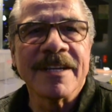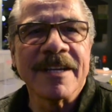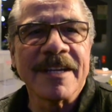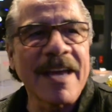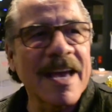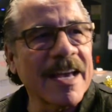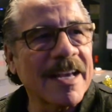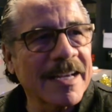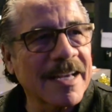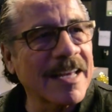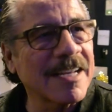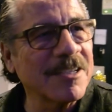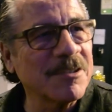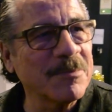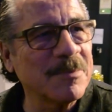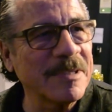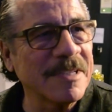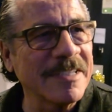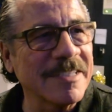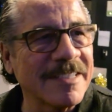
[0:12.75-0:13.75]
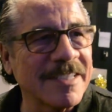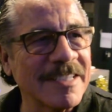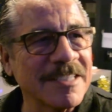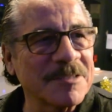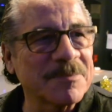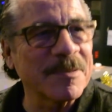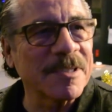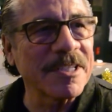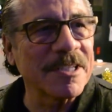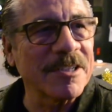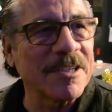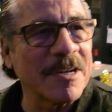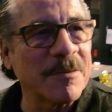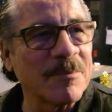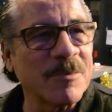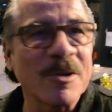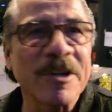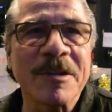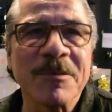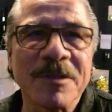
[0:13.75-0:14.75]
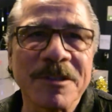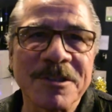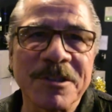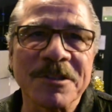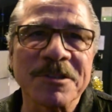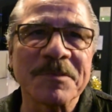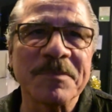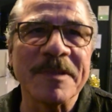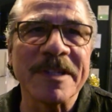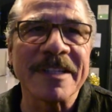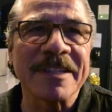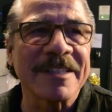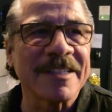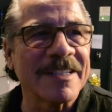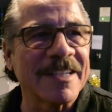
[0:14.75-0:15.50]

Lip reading: Yeah, it got a little bit intense, but, you know, I'm working with Joe Smith,